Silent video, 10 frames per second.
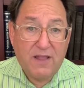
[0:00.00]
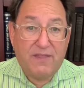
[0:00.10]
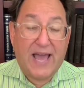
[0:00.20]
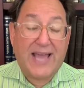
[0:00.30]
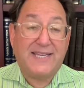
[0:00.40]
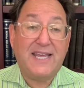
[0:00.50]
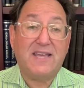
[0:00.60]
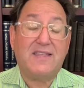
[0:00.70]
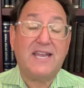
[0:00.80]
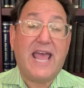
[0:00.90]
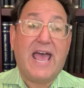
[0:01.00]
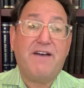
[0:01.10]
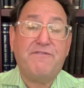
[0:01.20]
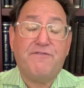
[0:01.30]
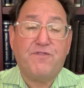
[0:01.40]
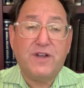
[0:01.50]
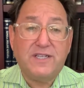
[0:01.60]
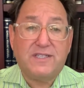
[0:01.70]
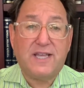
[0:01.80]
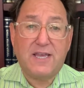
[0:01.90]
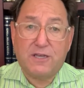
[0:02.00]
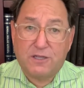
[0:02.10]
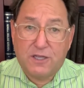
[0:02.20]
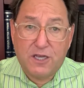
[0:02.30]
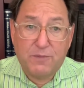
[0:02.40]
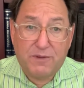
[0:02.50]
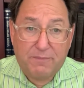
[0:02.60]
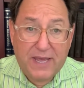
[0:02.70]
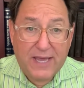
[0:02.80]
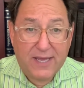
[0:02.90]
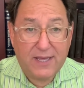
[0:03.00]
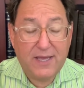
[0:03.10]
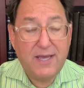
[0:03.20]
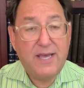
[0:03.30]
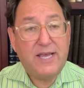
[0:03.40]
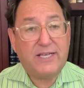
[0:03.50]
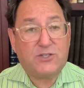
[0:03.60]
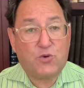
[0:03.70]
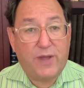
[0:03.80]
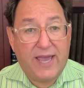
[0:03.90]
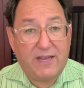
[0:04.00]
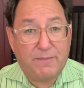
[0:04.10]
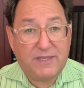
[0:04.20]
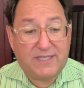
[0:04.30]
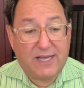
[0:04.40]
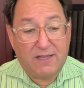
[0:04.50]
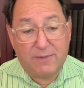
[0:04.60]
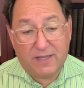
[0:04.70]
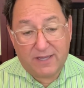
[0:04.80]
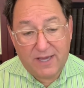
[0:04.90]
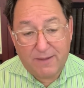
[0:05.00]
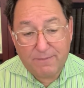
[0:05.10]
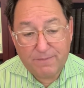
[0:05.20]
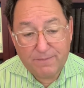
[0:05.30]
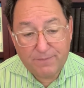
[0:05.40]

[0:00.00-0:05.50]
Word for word: the idea that every single human being is created B'Tselem elokim.